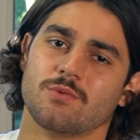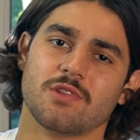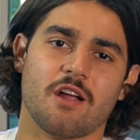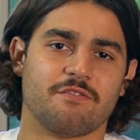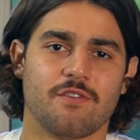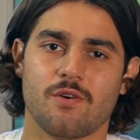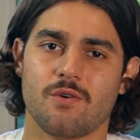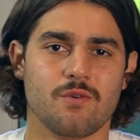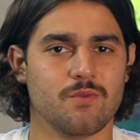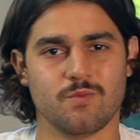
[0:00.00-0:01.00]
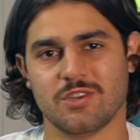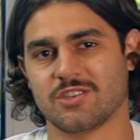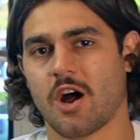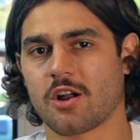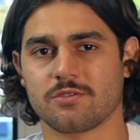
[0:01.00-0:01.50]
with our phone, we
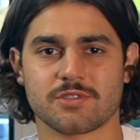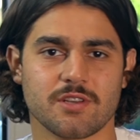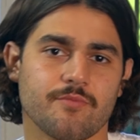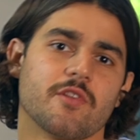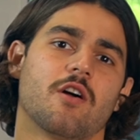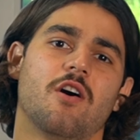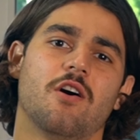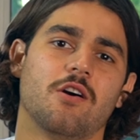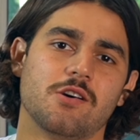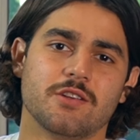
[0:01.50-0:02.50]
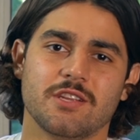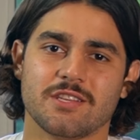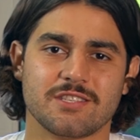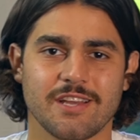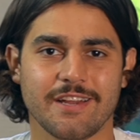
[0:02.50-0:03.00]
toggle something on in
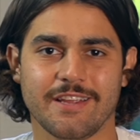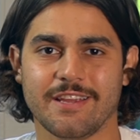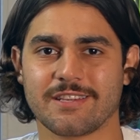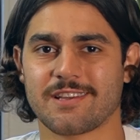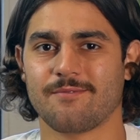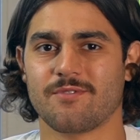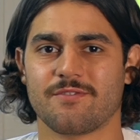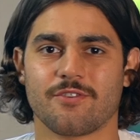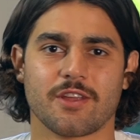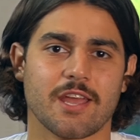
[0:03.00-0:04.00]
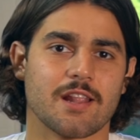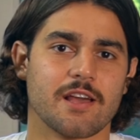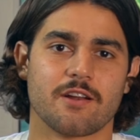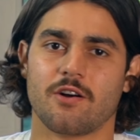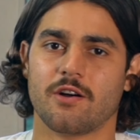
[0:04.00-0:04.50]
the settings, and we forget
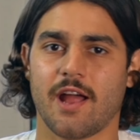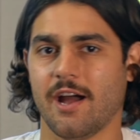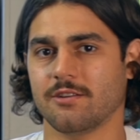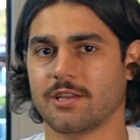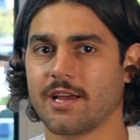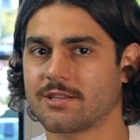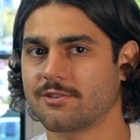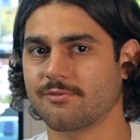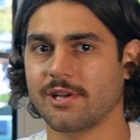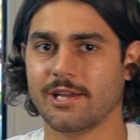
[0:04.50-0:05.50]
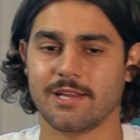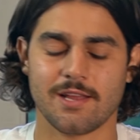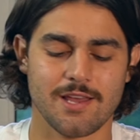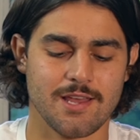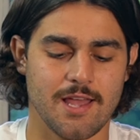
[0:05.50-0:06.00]
later on how to get to it,
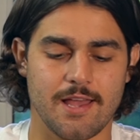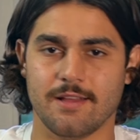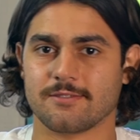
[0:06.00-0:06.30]
and